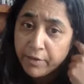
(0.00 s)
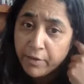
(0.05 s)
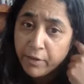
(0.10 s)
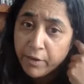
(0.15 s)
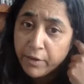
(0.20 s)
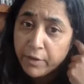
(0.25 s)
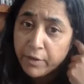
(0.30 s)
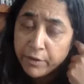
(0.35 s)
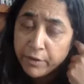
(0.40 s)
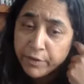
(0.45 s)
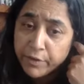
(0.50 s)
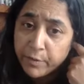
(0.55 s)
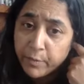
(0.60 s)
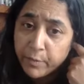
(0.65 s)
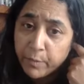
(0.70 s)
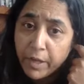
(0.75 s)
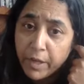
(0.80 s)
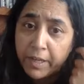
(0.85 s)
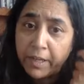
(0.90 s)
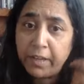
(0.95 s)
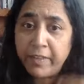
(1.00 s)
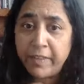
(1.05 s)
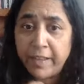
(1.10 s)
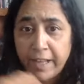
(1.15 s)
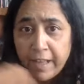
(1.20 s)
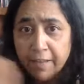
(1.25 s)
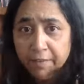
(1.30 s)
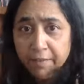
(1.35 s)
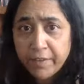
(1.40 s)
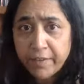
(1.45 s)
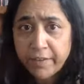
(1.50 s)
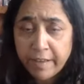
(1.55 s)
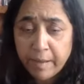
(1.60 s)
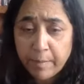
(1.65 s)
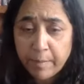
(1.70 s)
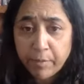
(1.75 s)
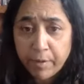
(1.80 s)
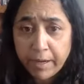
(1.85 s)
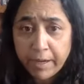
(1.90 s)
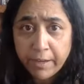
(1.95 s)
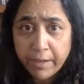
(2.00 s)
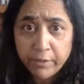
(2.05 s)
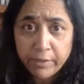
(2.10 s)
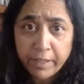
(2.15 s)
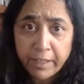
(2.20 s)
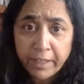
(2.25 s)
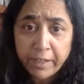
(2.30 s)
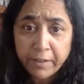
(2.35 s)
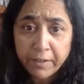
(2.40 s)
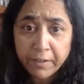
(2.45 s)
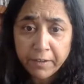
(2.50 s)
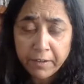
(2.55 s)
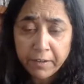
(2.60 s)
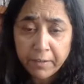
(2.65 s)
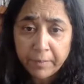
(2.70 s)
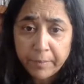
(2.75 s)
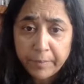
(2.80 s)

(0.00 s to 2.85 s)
articles in one and then I have to separate out later.